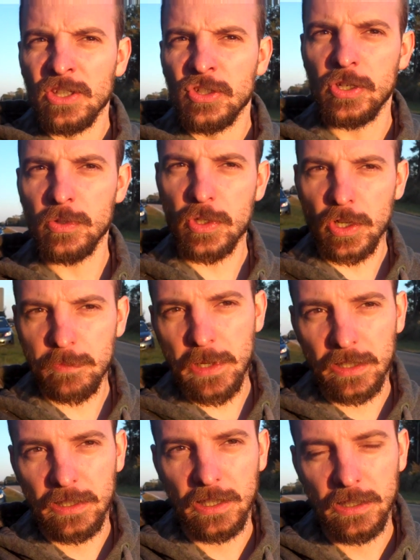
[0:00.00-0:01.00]
she was talking
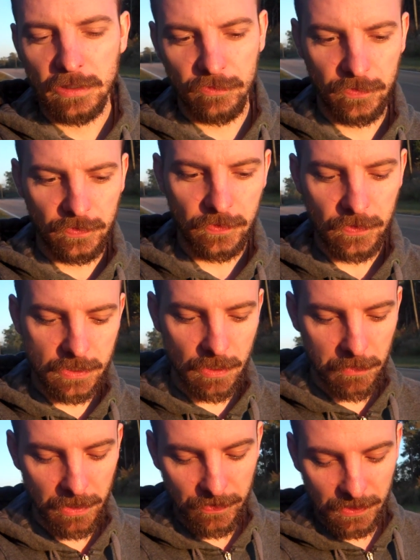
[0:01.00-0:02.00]
about kind of
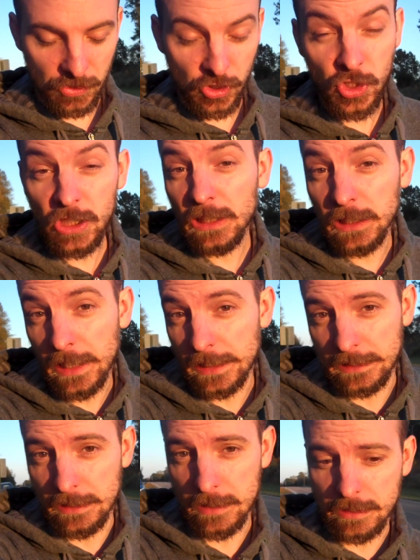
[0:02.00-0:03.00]
some of the things she'd
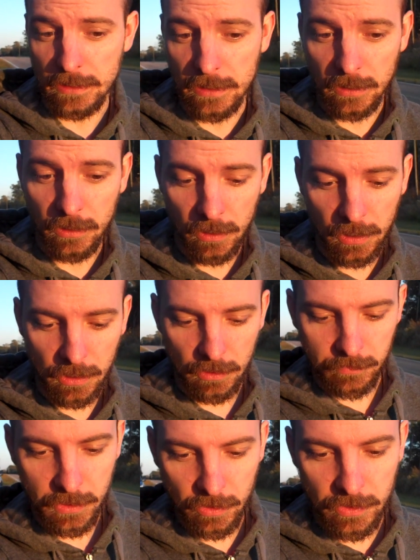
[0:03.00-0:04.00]
like to see.
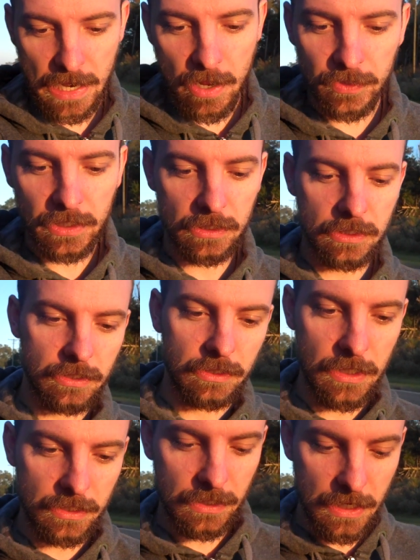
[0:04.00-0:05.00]
Um, you know, now that
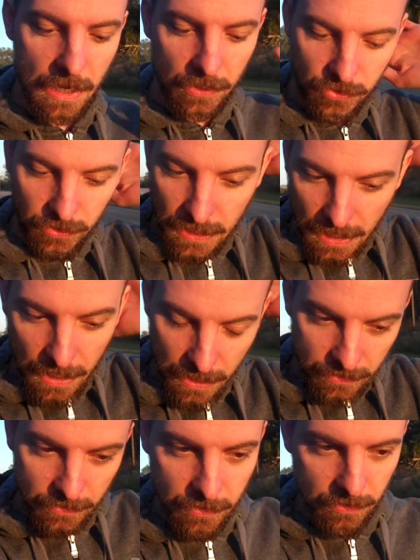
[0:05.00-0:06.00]
Disney actually
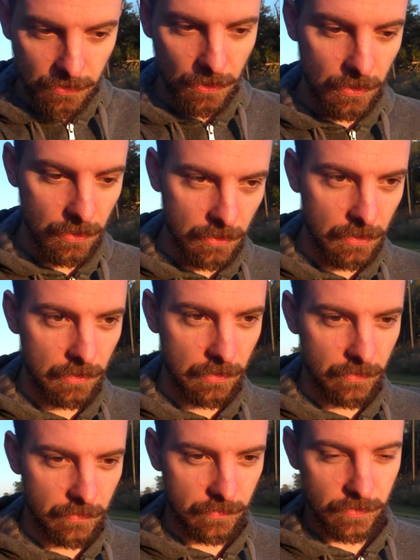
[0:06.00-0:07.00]
has
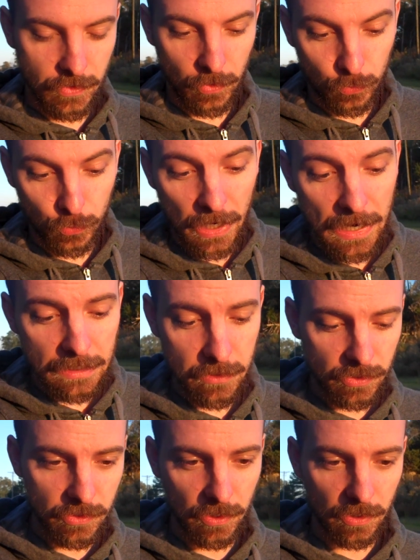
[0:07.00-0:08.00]
uh, the
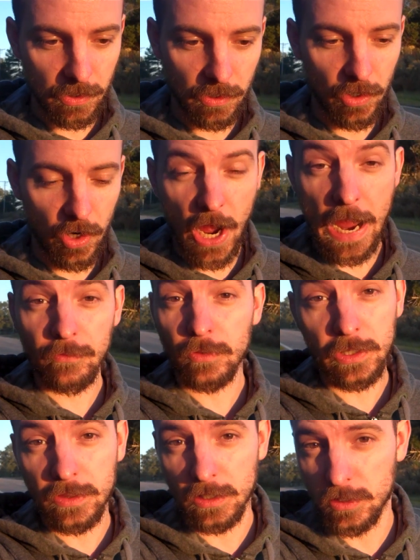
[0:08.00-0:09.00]
rights to
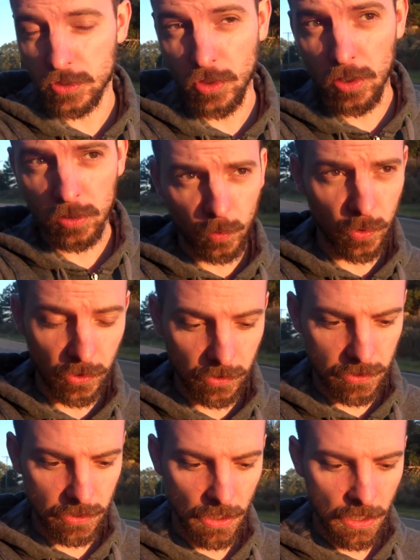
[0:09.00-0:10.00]
everything Star
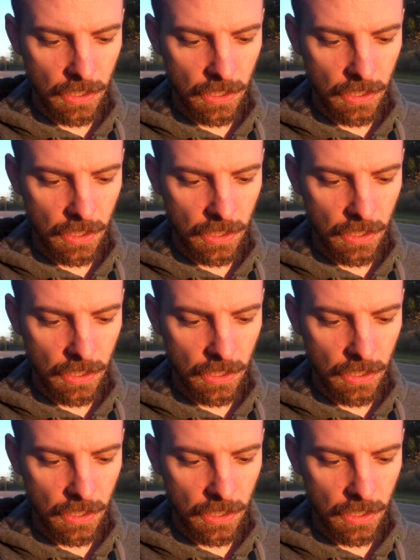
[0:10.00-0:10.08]
Wars,